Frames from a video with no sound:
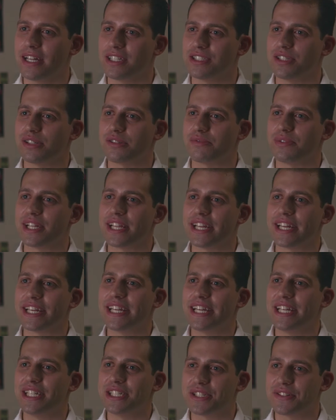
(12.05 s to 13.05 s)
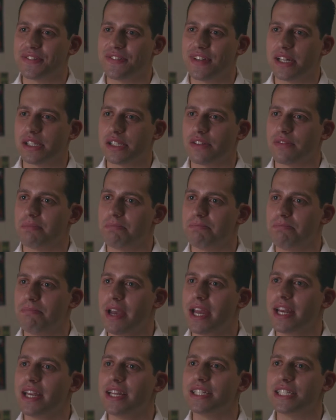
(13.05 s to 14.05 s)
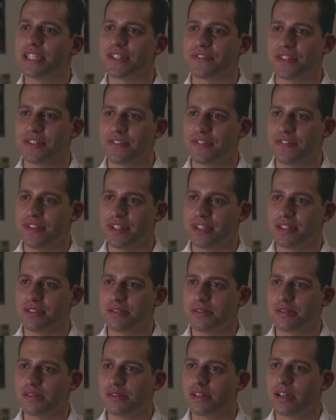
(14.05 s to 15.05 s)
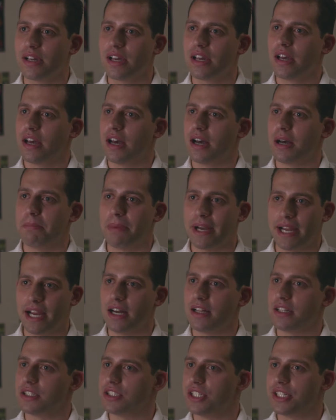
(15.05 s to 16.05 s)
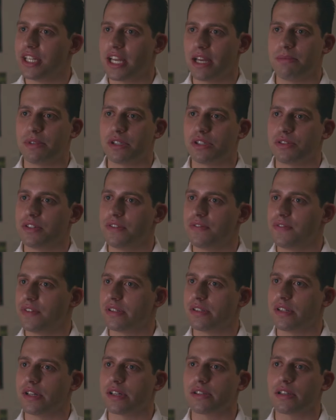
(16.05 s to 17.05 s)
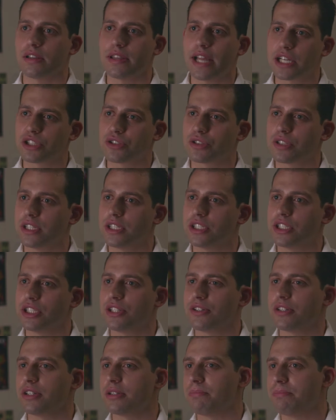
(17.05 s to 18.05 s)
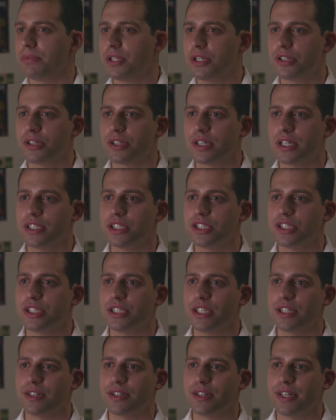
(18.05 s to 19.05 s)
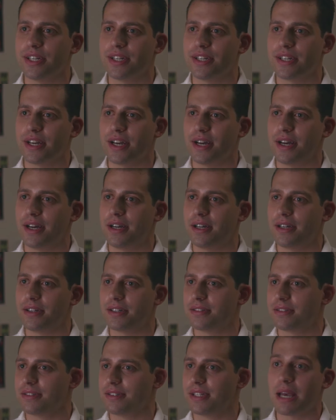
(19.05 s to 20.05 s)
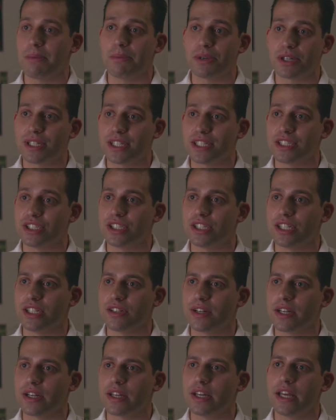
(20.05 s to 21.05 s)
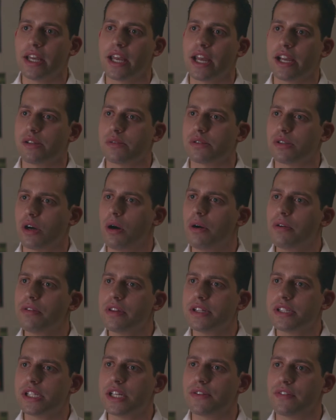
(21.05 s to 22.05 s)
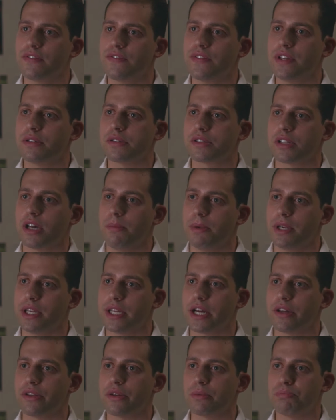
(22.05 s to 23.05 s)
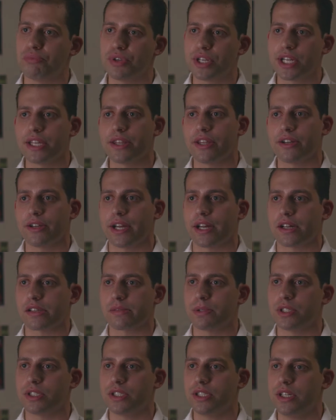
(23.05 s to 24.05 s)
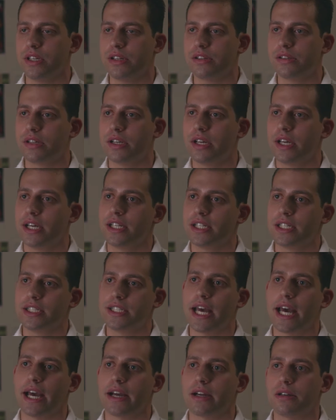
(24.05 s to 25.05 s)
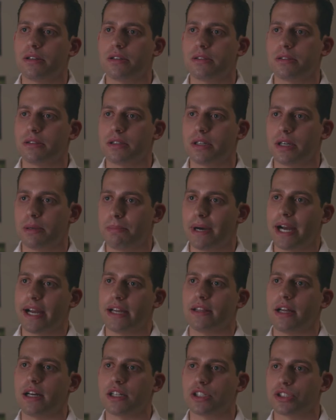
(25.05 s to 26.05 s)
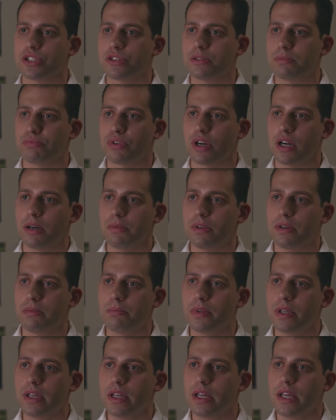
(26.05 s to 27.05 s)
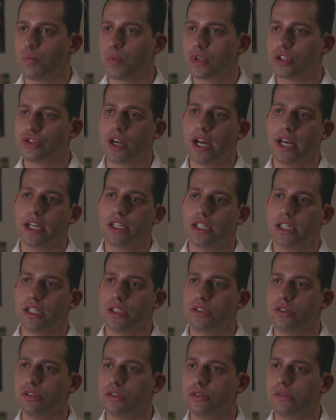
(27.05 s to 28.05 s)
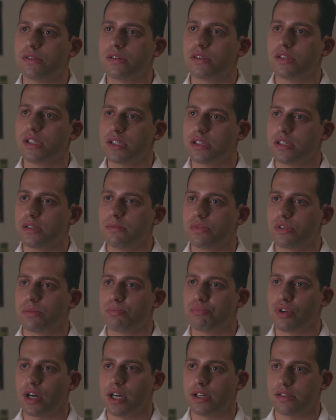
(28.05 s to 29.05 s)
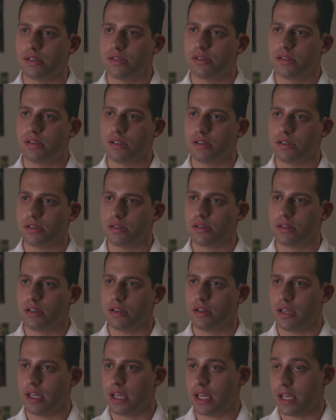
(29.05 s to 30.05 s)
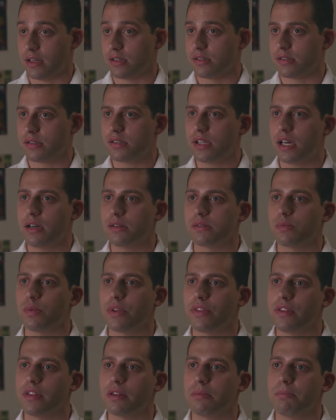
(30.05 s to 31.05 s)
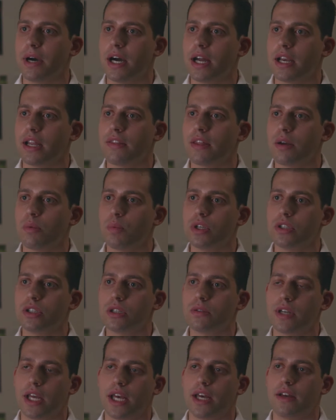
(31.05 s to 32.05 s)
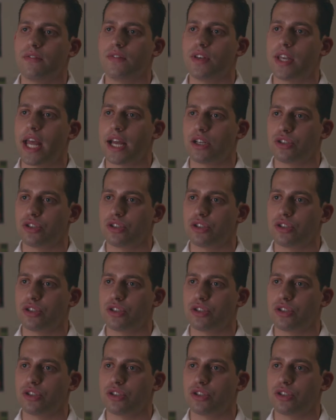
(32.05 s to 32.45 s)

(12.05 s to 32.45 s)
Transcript: biology is really an interface of many different fields. Uh, biology, chemistry, physics, electrical engineering, computer engineering, uh, chemical engineering. So it's all these different fields coming together, bringing their expertise to tackle a, a biological problem. We're trying to induce systems or processes in cells within the body that we don't have